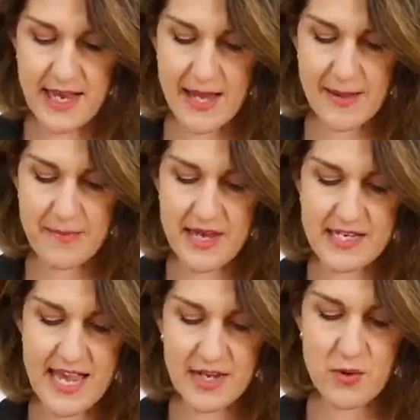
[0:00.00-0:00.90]

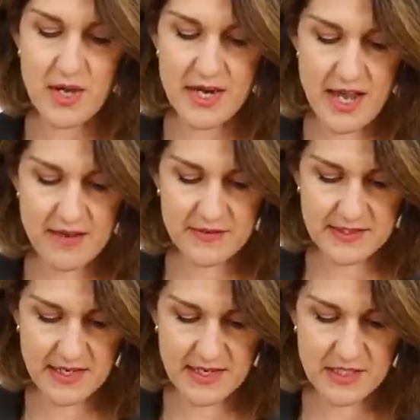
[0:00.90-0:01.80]
quite an
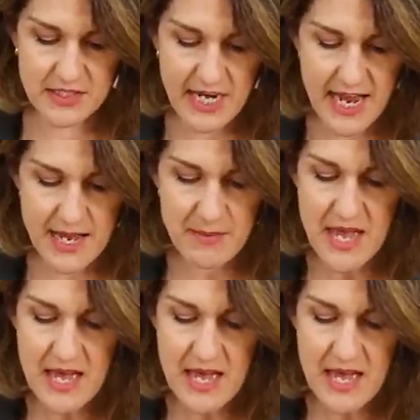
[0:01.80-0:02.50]
oversized shape.